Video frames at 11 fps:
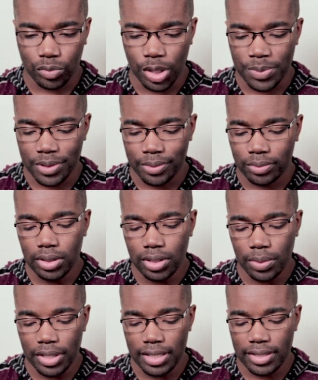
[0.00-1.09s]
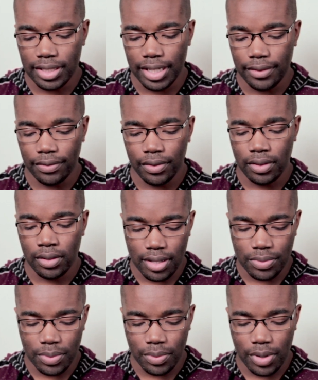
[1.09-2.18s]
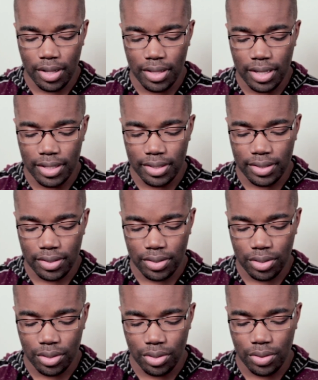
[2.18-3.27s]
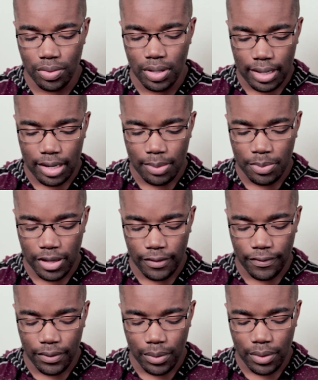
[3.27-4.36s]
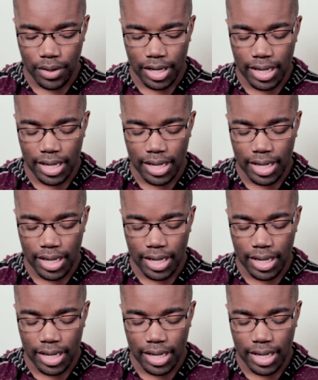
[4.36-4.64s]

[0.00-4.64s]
Whoops, so we'll hit save. This one, one of these two gonna be for